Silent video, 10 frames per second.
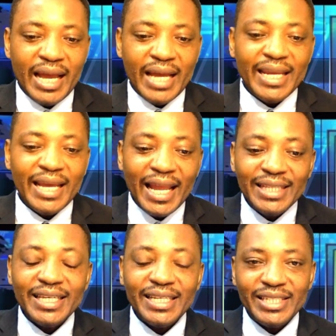And the
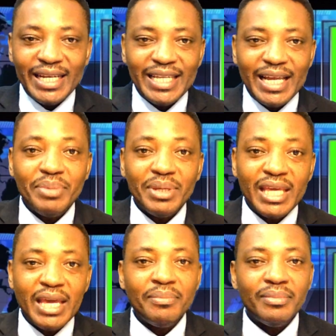Atlantic Charter
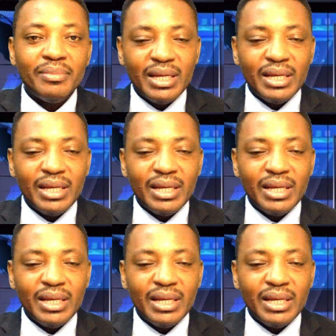became